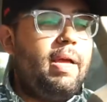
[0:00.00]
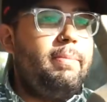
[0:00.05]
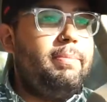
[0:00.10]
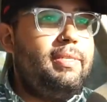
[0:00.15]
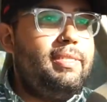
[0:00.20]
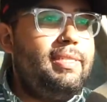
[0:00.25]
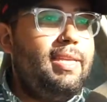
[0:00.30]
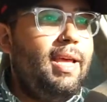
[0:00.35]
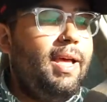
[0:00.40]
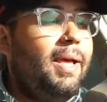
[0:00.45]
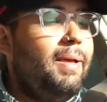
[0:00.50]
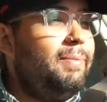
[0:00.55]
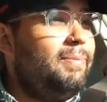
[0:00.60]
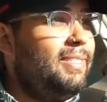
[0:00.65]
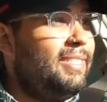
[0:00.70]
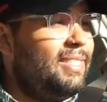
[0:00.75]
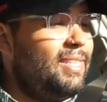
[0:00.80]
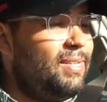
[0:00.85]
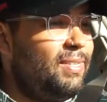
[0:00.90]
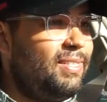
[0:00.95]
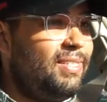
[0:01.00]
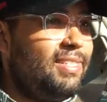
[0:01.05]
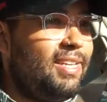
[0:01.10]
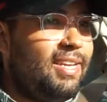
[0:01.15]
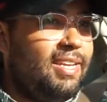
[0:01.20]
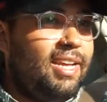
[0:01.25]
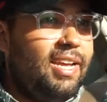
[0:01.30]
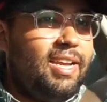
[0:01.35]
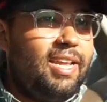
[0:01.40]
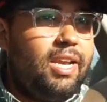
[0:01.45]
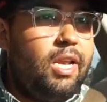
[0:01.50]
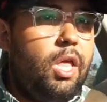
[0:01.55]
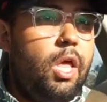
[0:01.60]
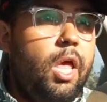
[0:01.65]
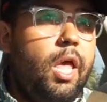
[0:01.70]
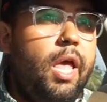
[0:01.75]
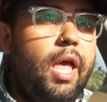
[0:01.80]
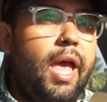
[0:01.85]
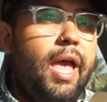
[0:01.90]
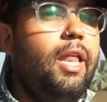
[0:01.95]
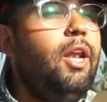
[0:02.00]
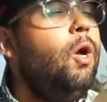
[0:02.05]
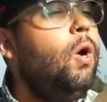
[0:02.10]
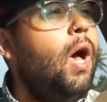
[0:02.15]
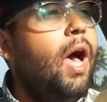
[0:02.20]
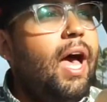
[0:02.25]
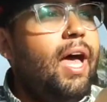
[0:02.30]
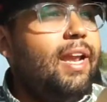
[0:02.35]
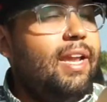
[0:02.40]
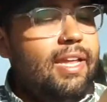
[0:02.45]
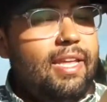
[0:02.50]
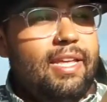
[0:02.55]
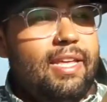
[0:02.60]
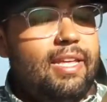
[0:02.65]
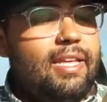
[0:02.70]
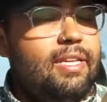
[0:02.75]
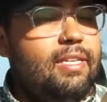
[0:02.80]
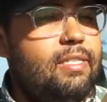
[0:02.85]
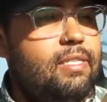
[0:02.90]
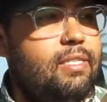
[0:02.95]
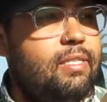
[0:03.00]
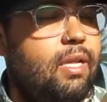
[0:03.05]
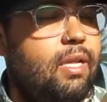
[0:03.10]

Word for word: I'm, st I'm still stuck on it. An ohana is